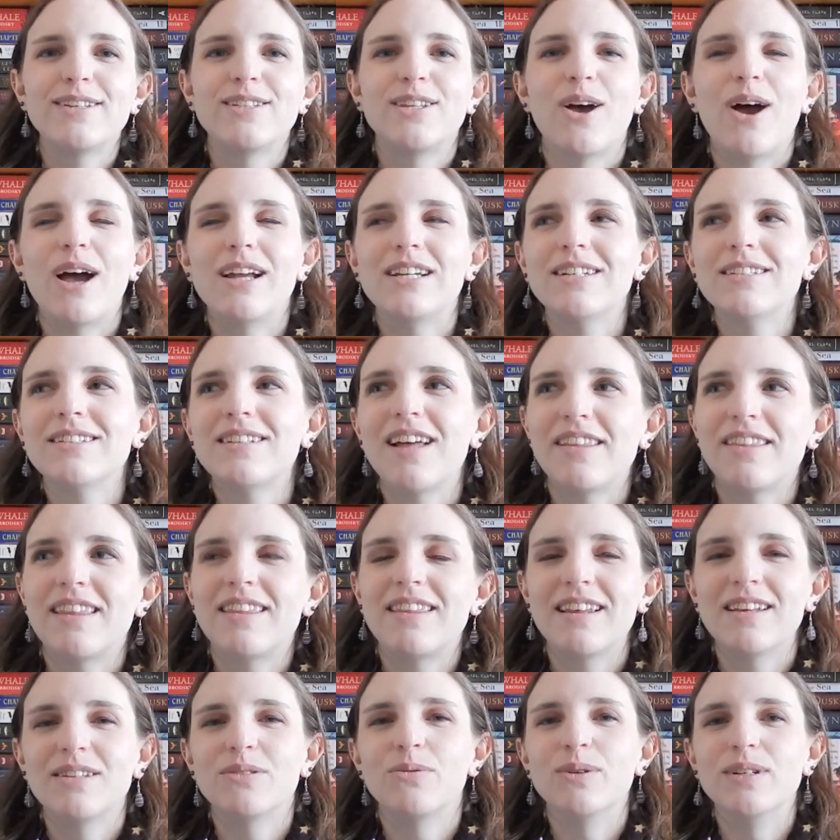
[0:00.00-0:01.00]
So I just
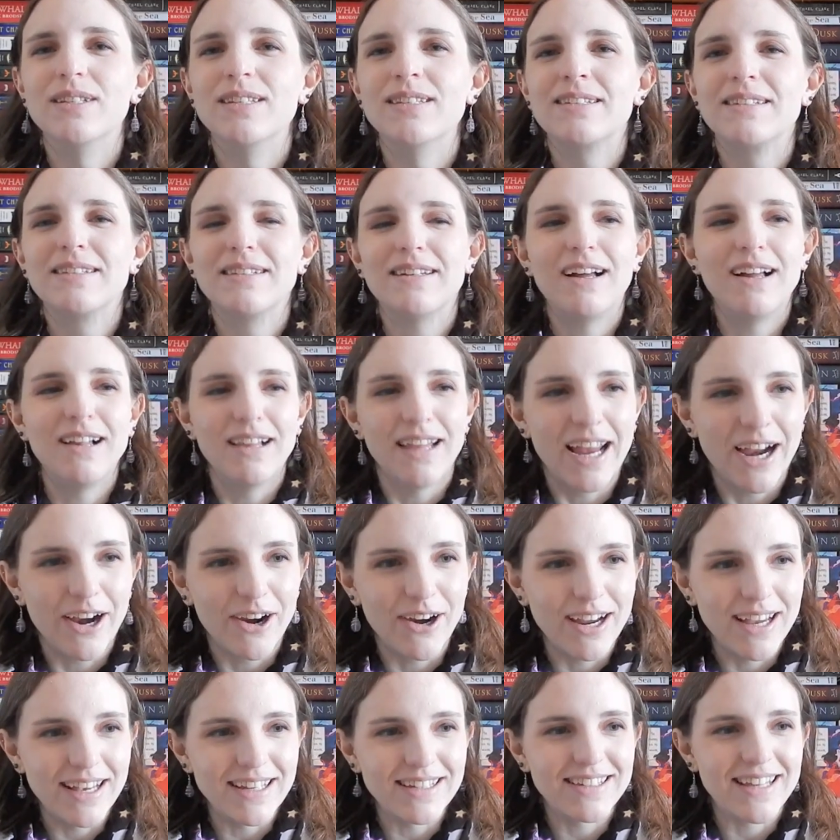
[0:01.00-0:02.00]
thought this was
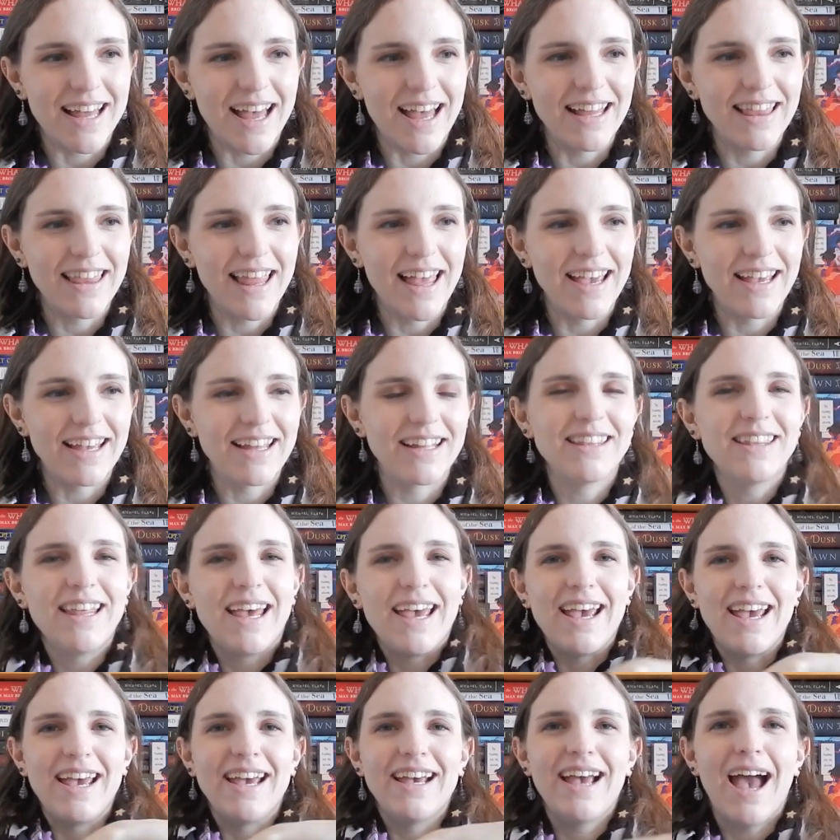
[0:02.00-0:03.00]
hilarious that like
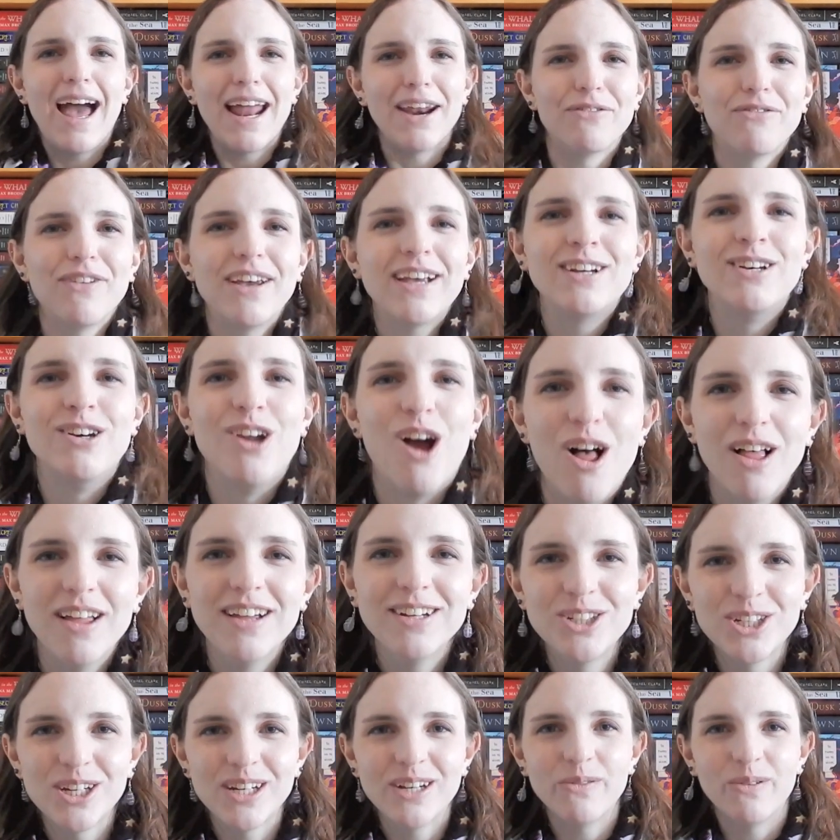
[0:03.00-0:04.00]
they kind of
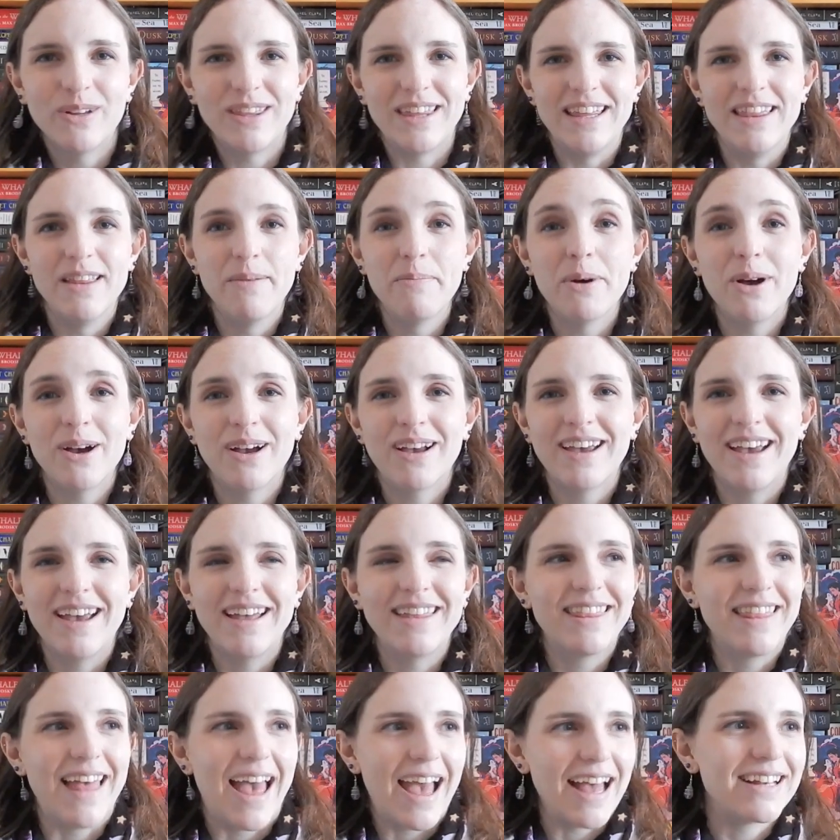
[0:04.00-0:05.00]
acknowledge it within the book
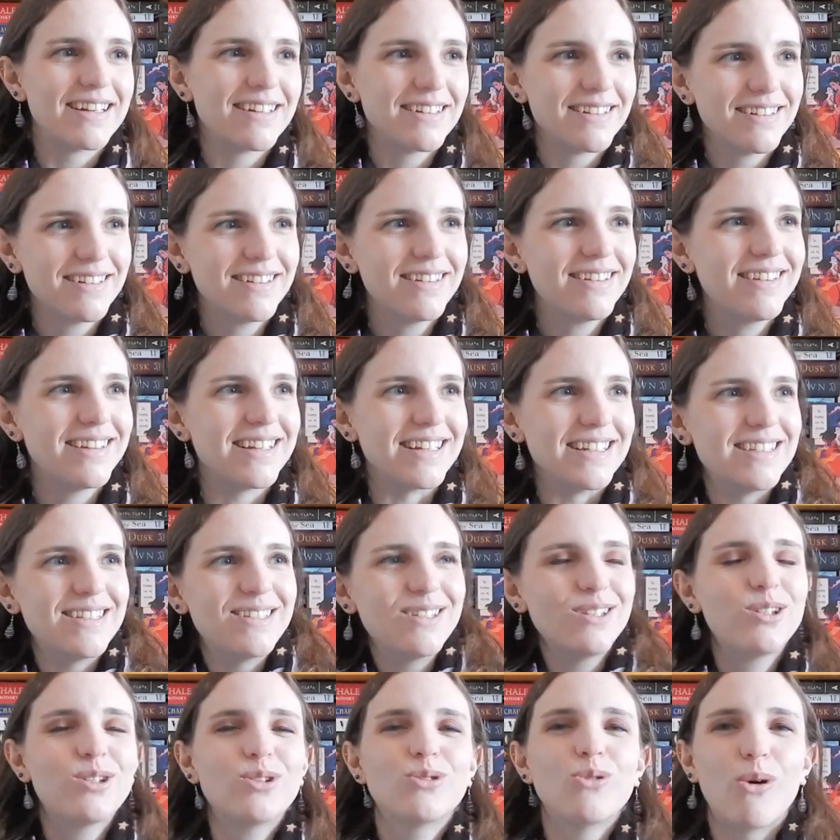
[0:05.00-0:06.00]
that this
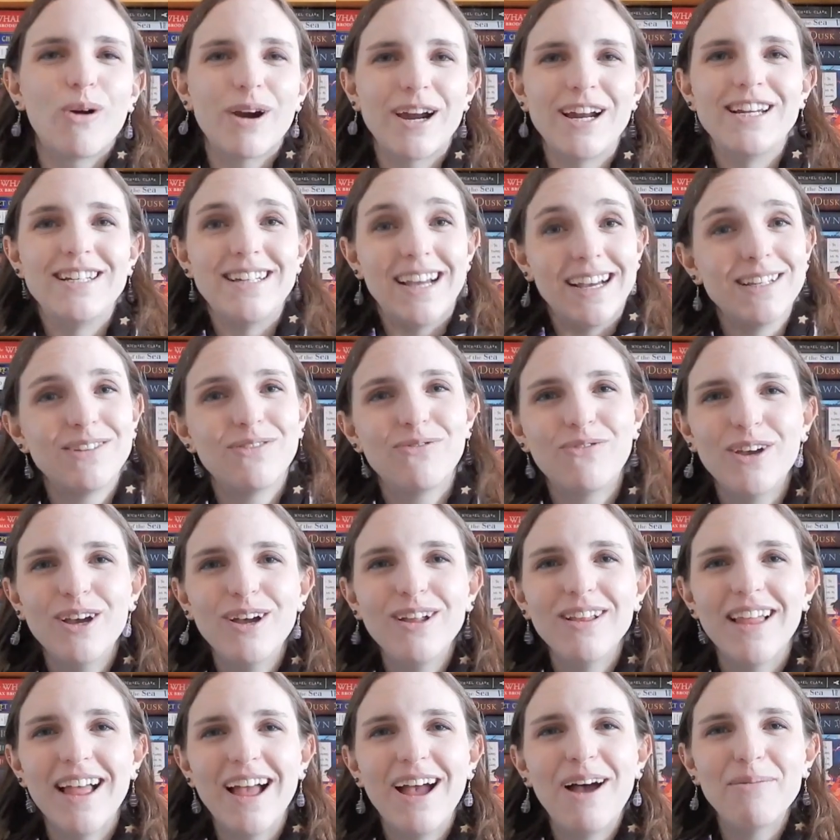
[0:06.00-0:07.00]
story does
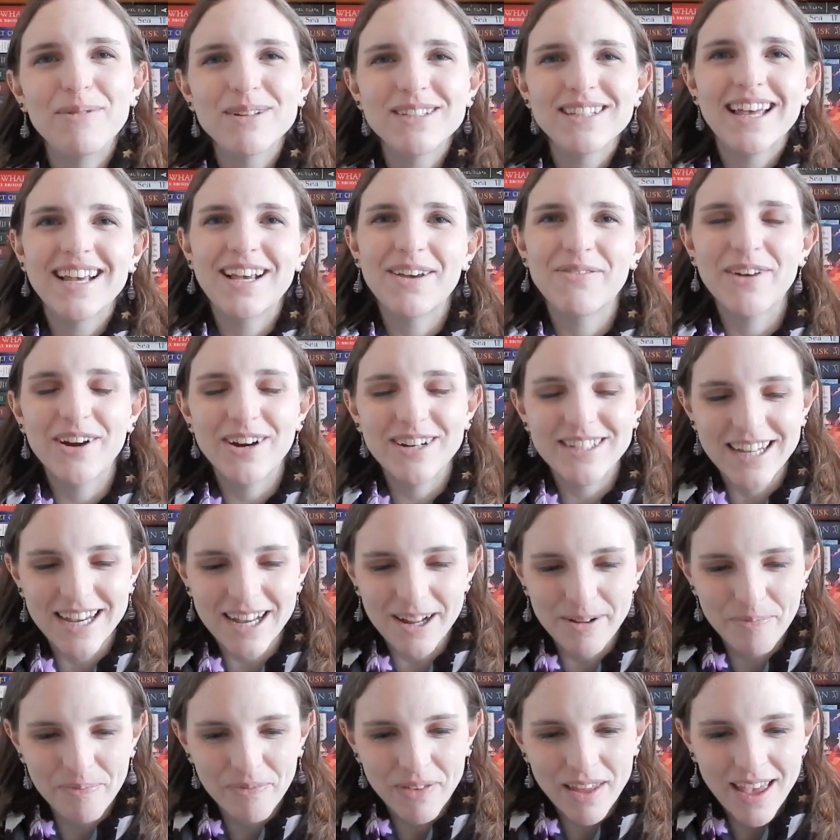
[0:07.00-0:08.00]
feel almost like a fairy
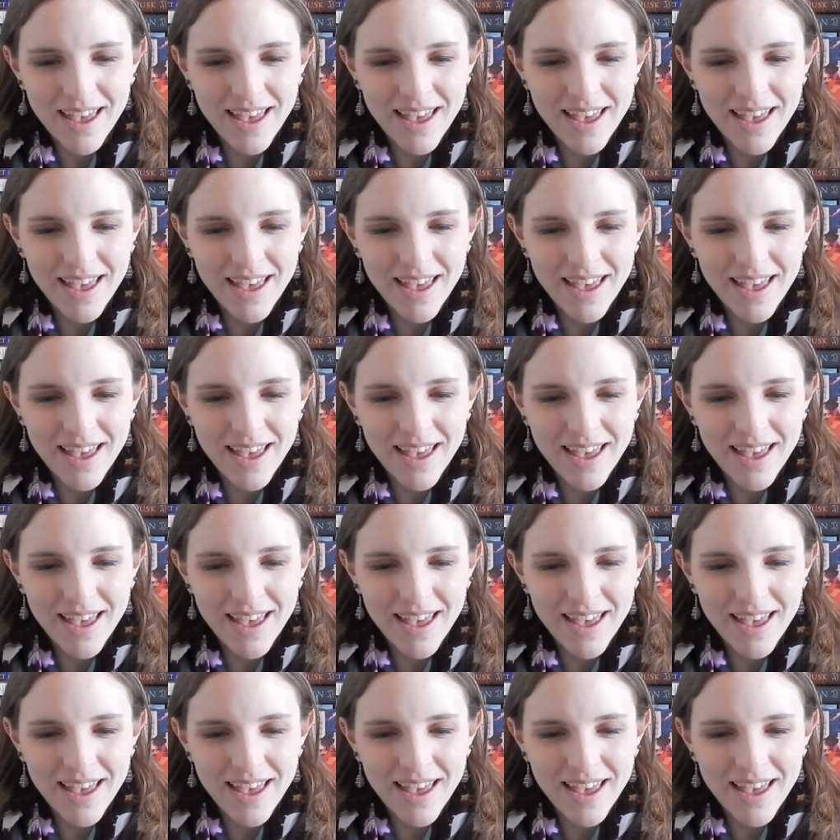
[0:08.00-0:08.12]
tale.